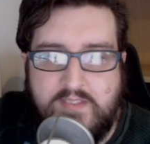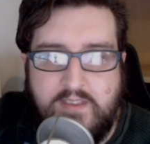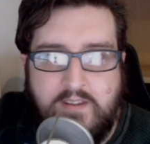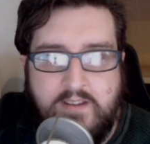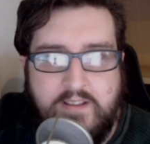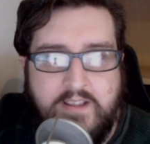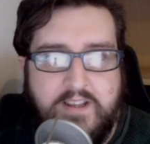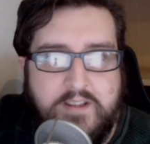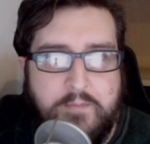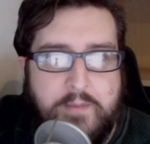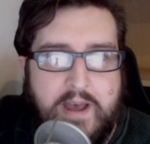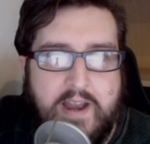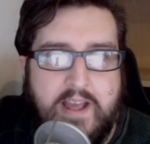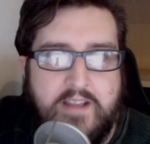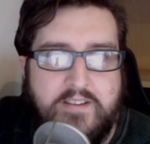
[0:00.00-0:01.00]
I think he's a
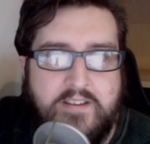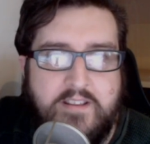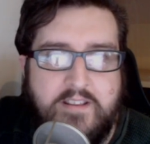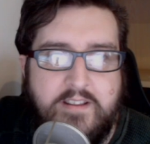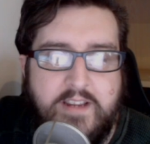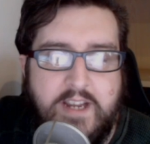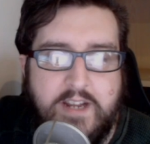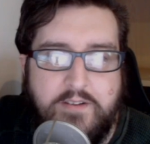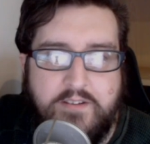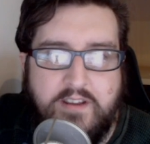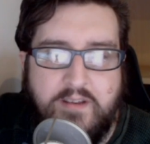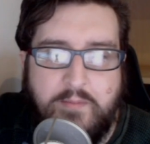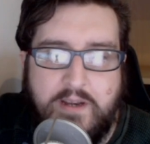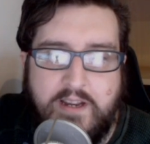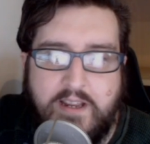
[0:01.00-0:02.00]
badass, and you know he's going
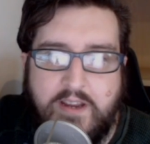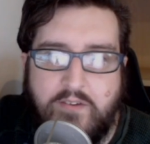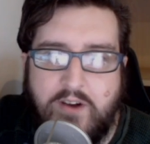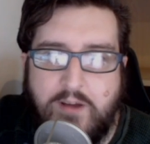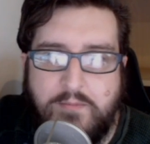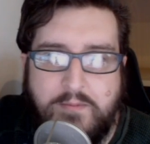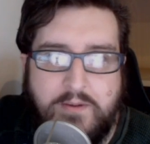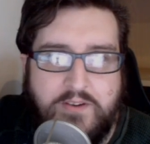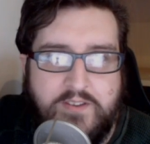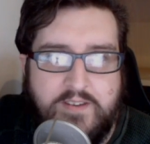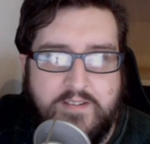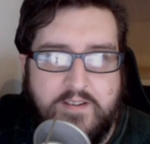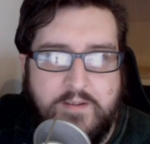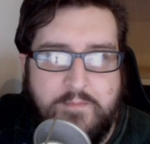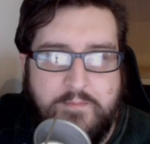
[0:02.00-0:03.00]
to be leading your army most of the
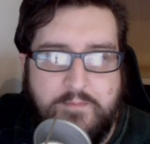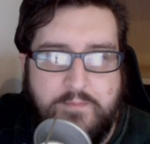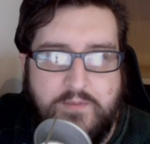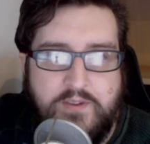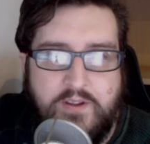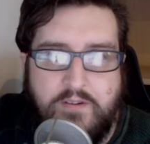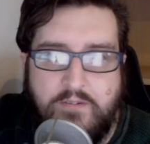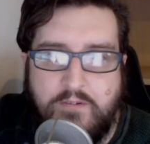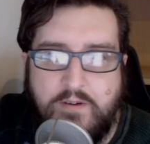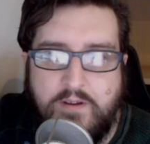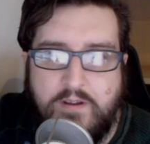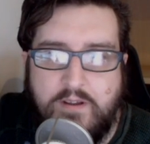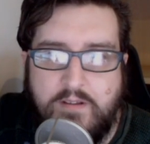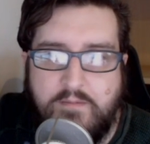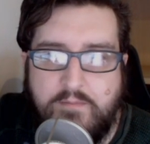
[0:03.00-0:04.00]
time.
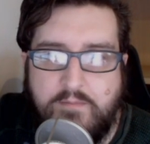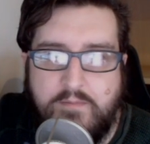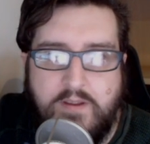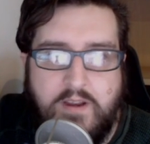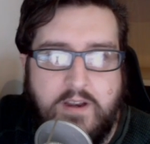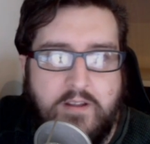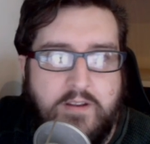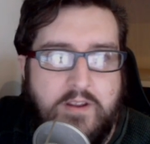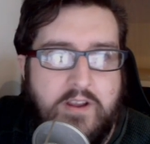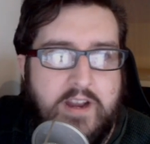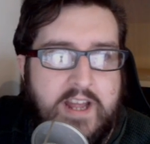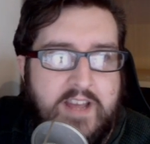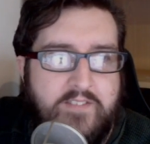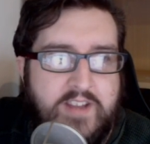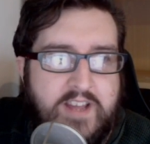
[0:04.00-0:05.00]
So you know you're going to
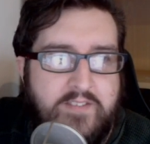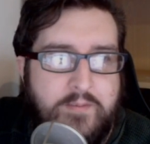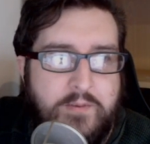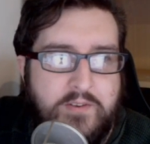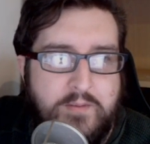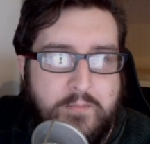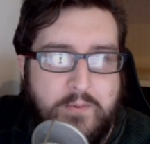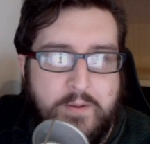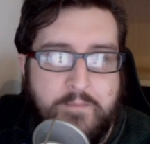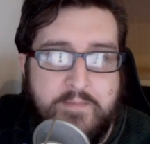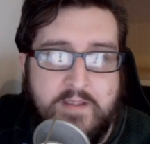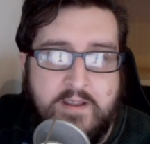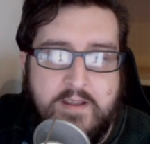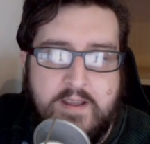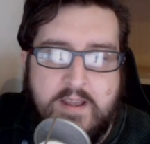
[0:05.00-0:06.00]
have him at some point.
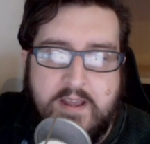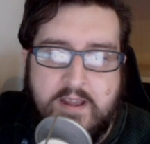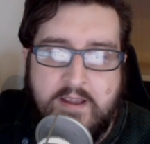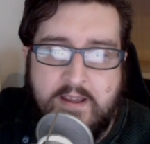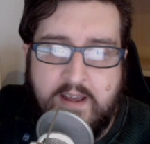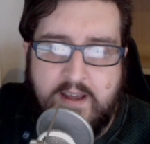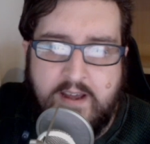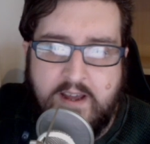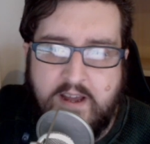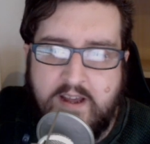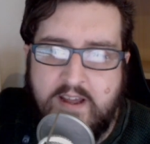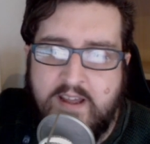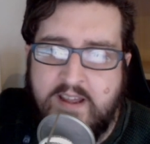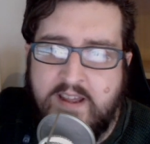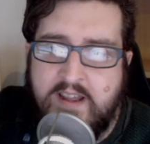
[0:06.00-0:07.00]

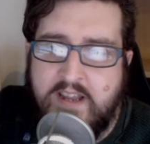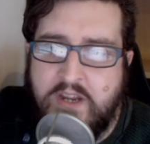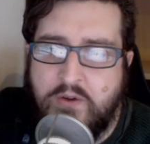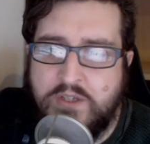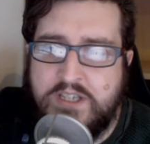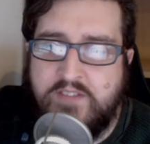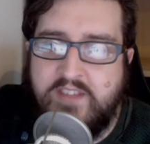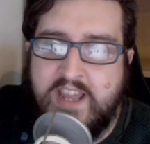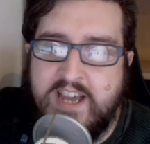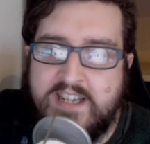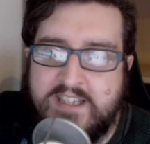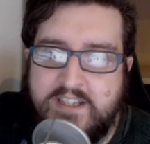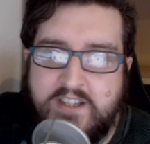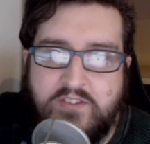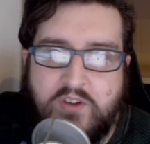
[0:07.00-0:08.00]
You also have the
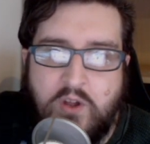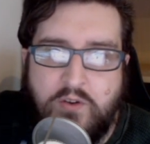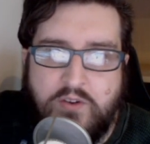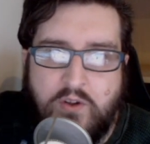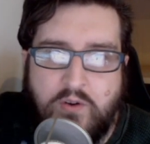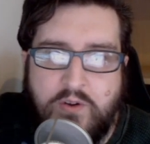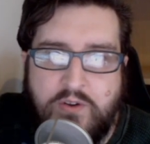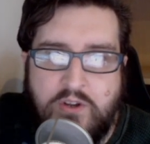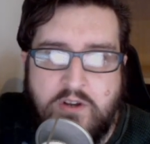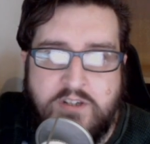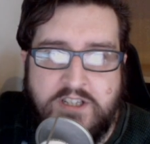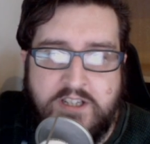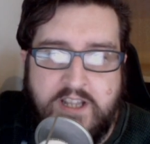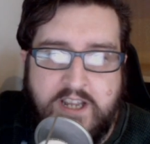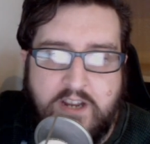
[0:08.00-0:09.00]
Castellans of Dol Guldur, which
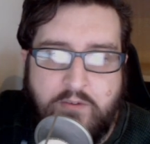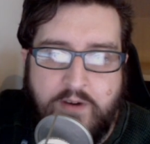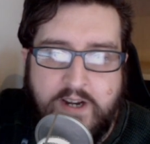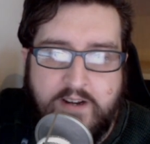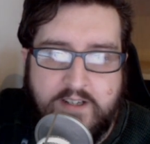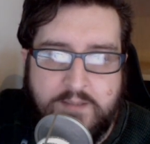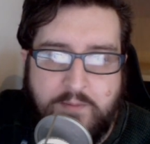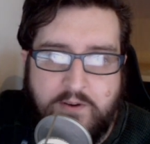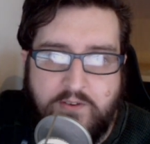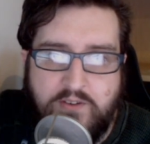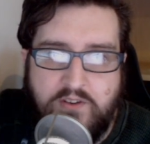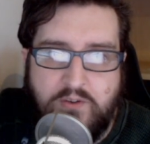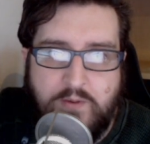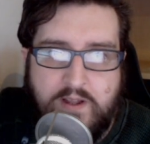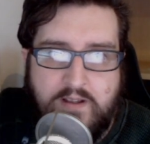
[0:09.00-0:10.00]
I think are really nice models
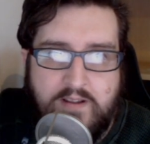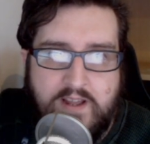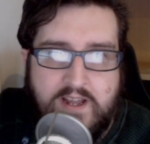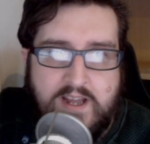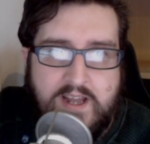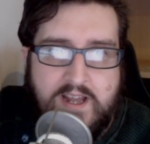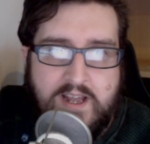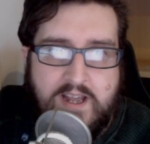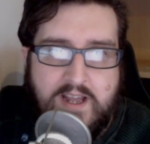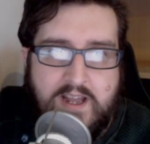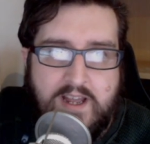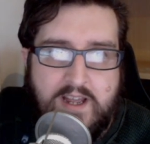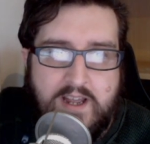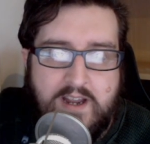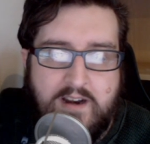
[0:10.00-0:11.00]
as well.
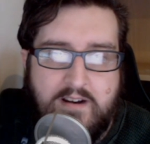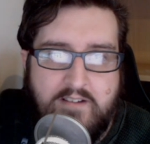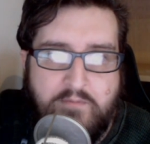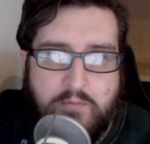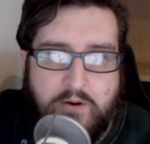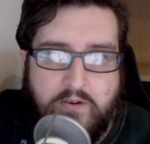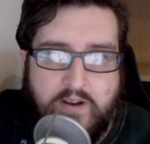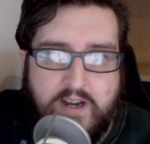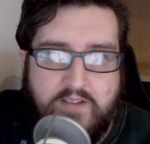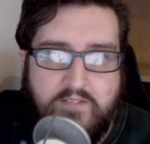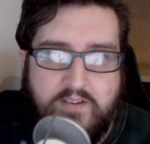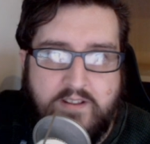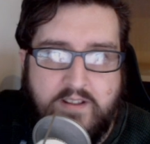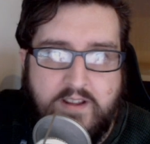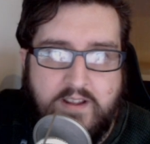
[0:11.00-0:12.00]
I've broken
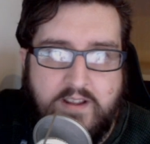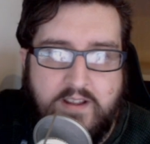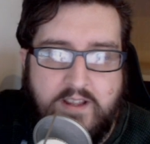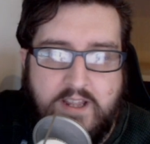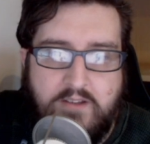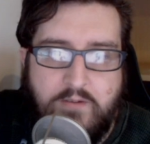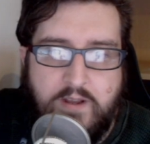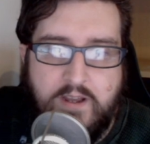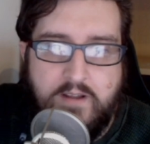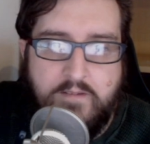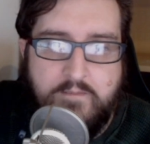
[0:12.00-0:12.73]
everything. Here we go.